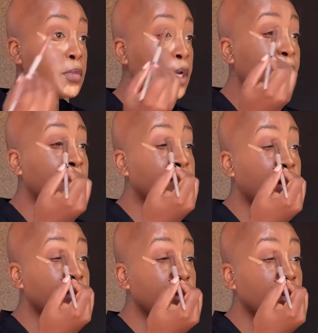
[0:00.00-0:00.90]
I have
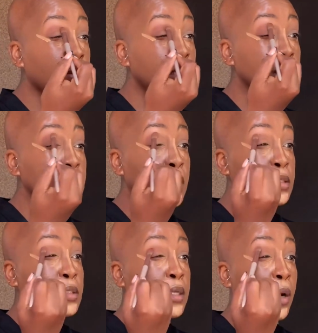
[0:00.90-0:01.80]
other errands
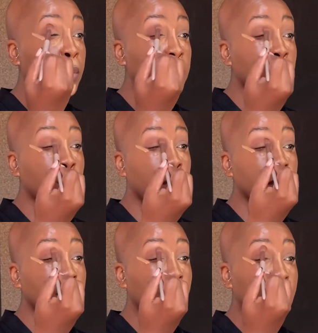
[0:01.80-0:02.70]
that I want to
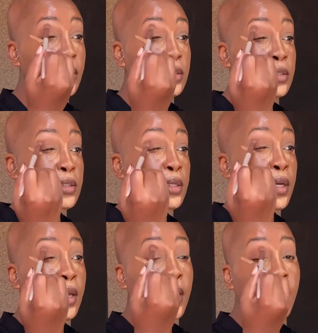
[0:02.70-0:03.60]
run, and
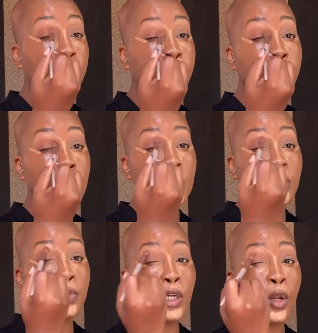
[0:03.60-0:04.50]
like I need
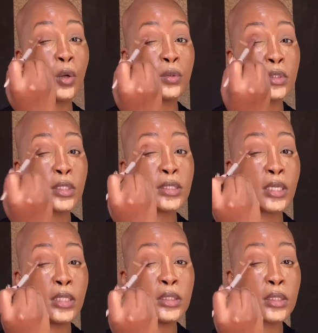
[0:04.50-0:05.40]
to be close because I
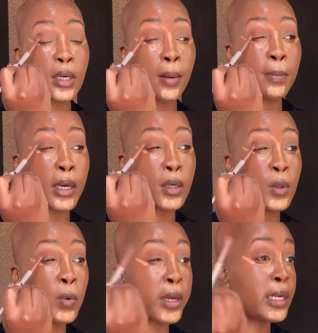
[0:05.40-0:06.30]
need to come back
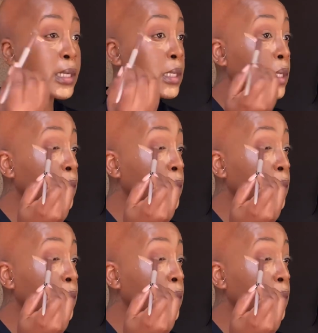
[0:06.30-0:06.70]
quickly.